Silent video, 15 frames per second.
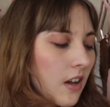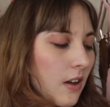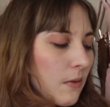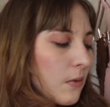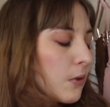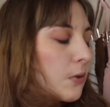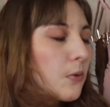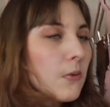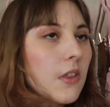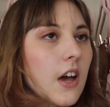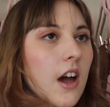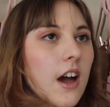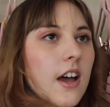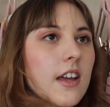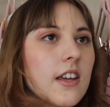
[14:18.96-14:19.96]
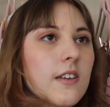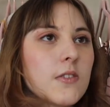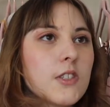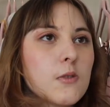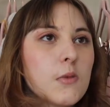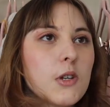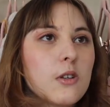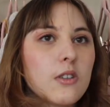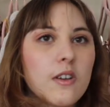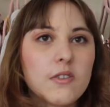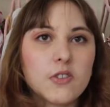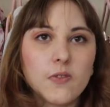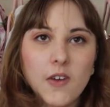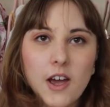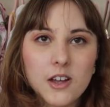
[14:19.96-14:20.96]
or through the eye of someone who
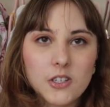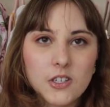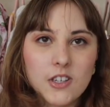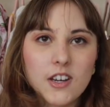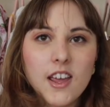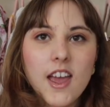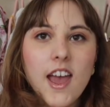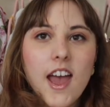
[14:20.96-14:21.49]
loves fashion.